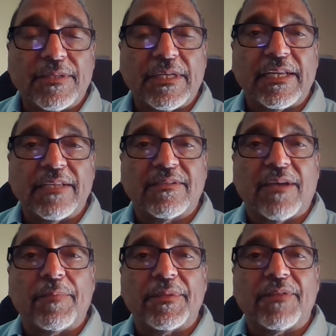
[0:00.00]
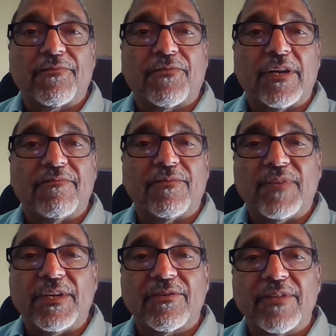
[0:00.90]
that ends up in the front of
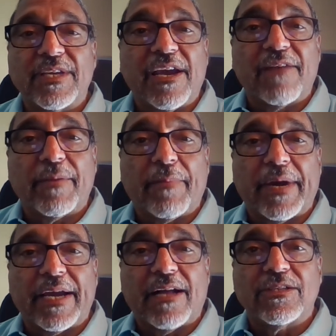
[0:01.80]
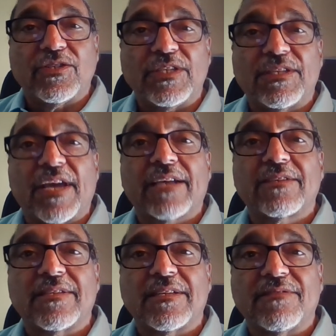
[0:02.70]
nearly every biology
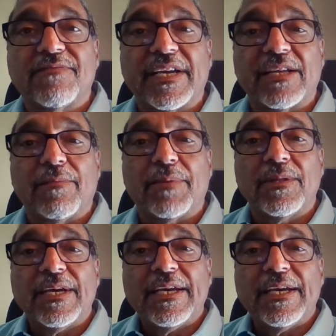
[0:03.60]
text that's available.